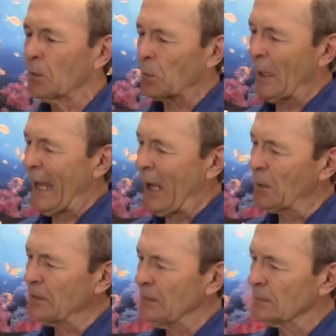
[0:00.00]

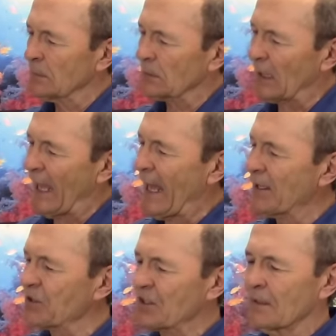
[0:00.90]
Round,
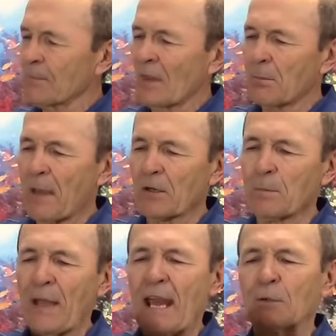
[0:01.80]
glass, metal
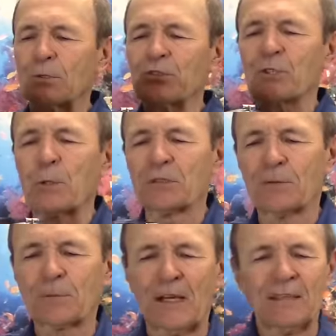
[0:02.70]
band with a screw on
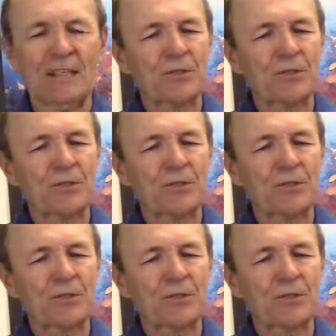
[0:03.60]
the front,